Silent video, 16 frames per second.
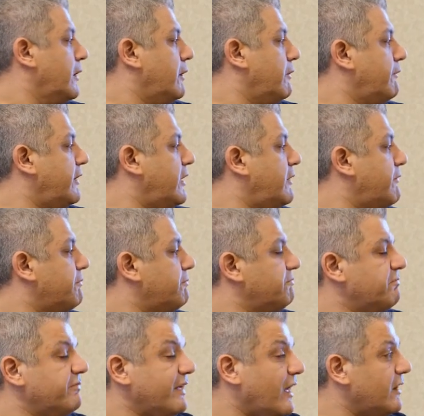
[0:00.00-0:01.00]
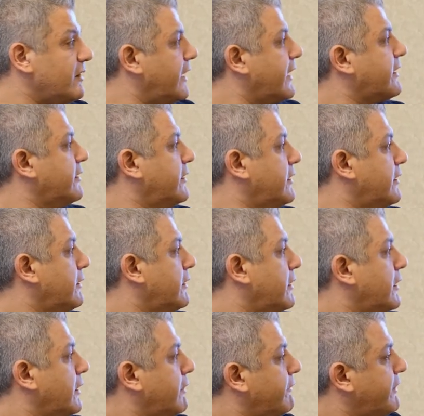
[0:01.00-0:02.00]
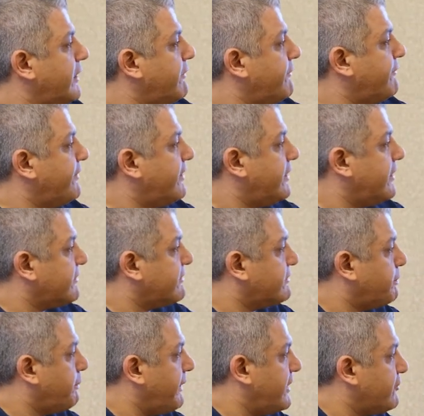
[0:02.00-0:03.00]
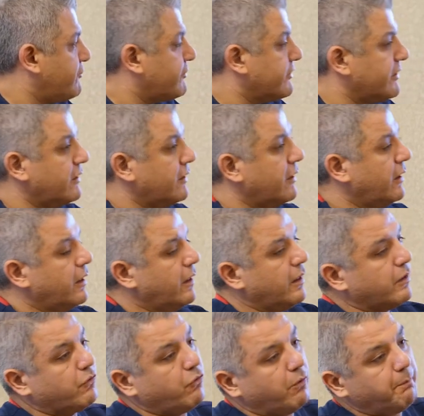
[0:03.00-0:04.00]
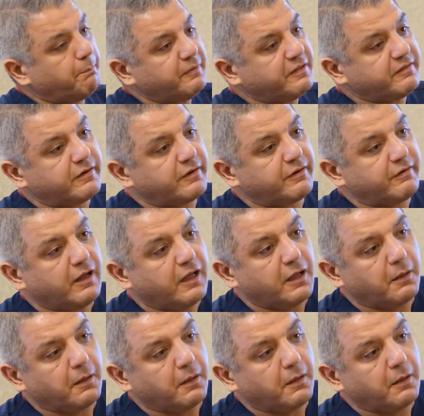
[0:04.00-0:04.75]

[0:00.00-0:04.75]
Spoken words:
We are lucky, we have very special computer